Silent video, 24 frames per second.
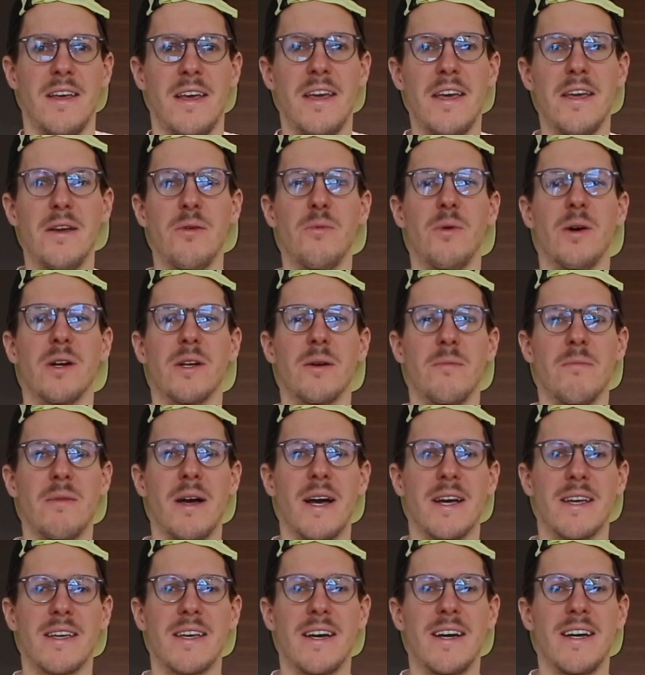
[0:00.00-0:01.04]
Hey, welcome
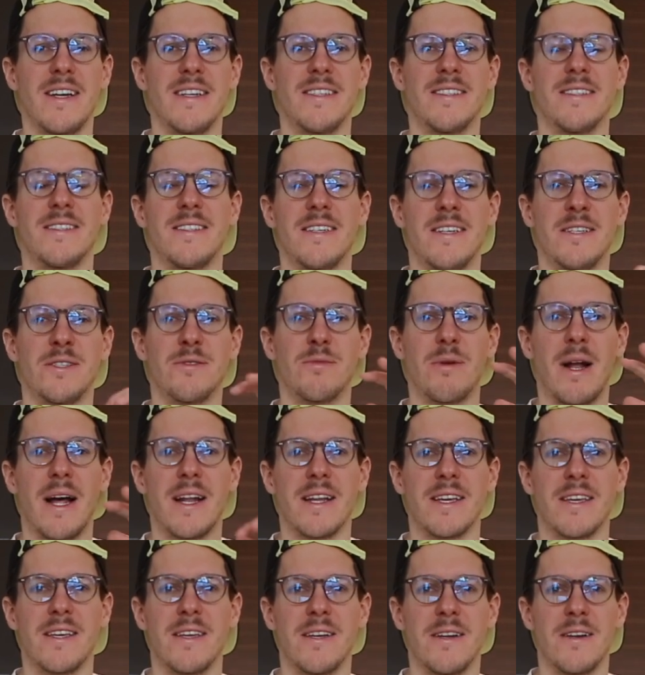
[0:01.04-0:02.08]
back guys, it's
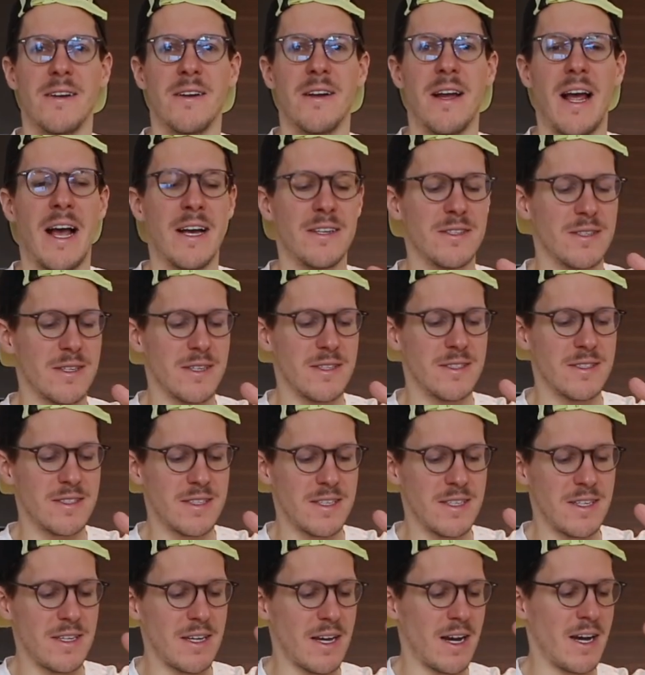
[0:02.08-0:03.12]
Radic here. As you can
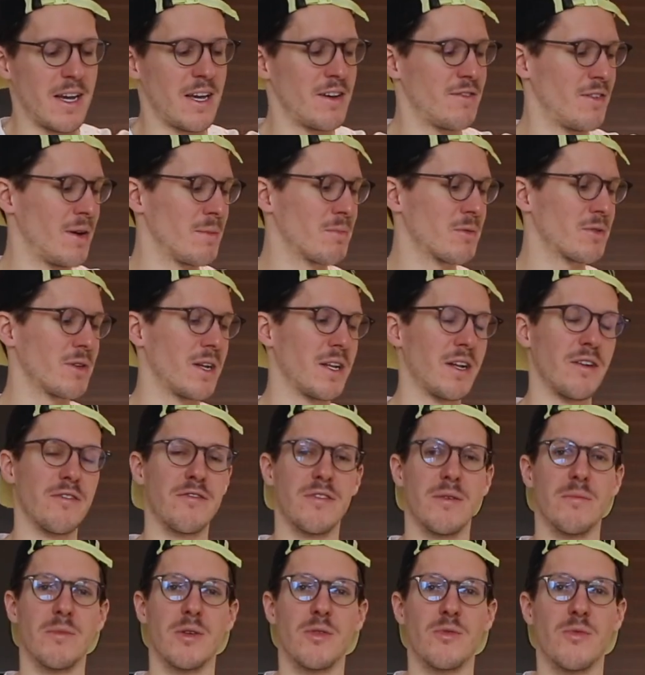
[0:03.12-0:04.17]
see, I have upgraded
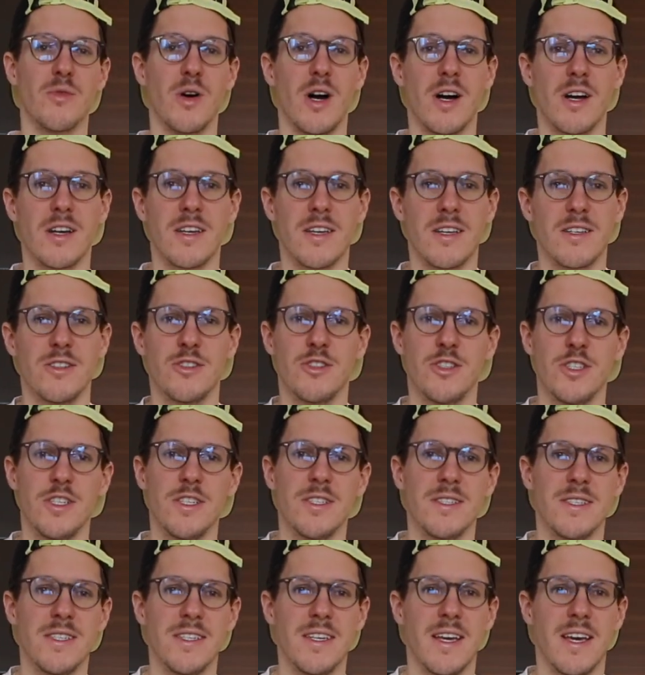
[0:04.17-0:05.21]
from the Rock
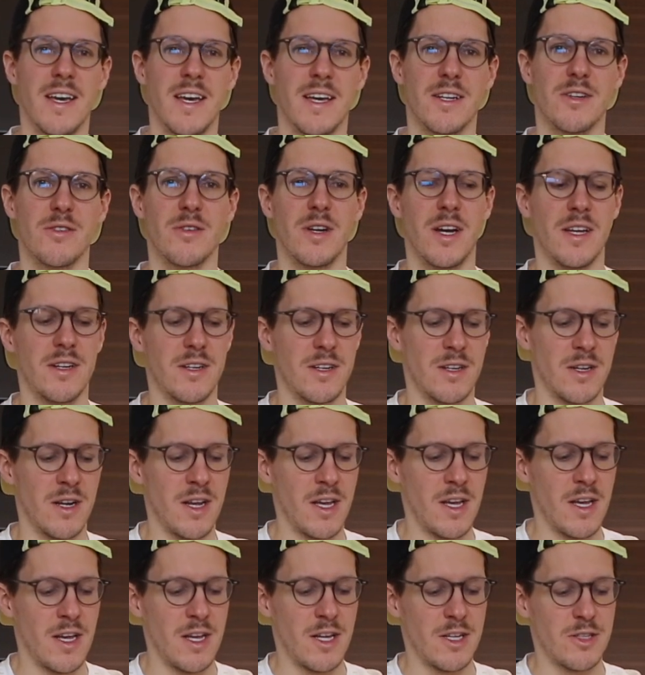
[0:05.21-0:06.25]
GC hand grinder
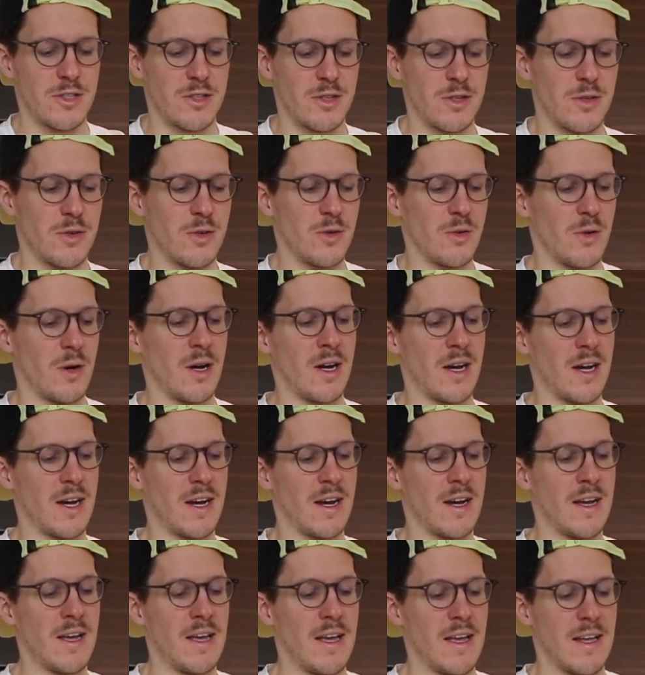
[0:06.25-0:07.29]
to
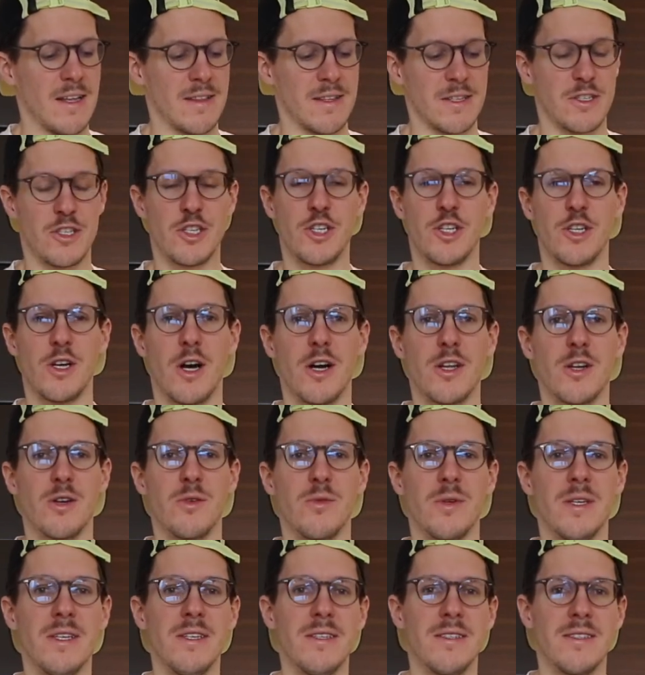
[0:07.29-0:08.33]
the
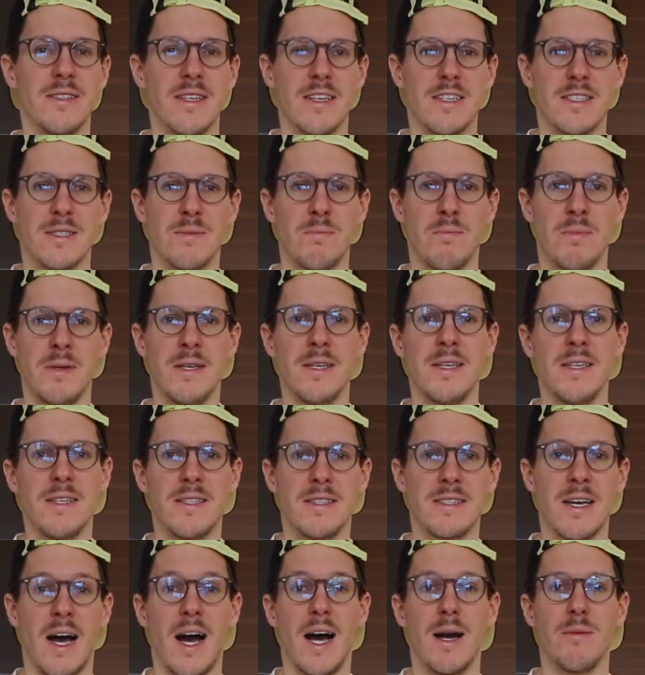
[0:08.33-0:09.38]
Ceado
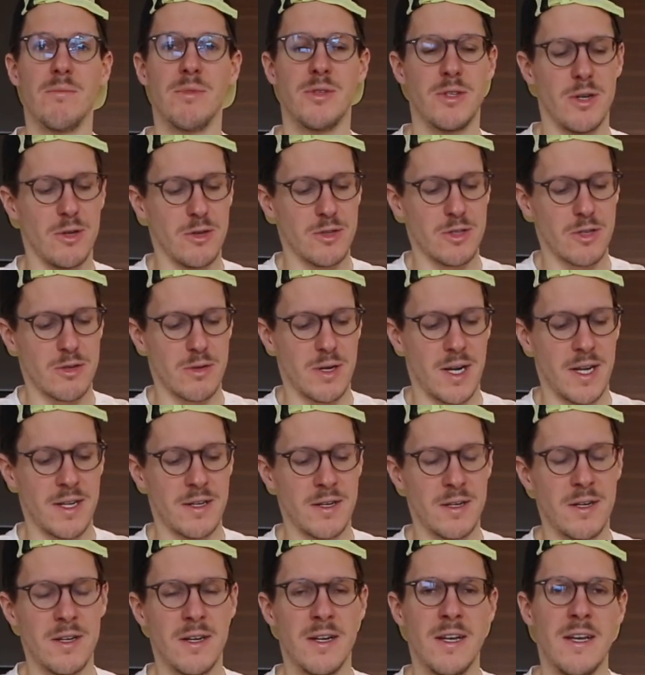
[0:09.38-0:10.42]
E6P time dose
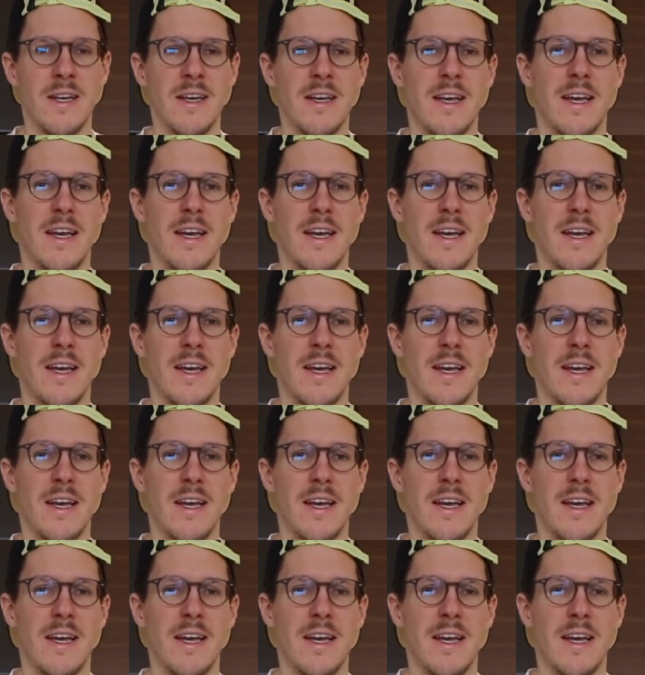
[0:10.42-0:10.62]
grinder.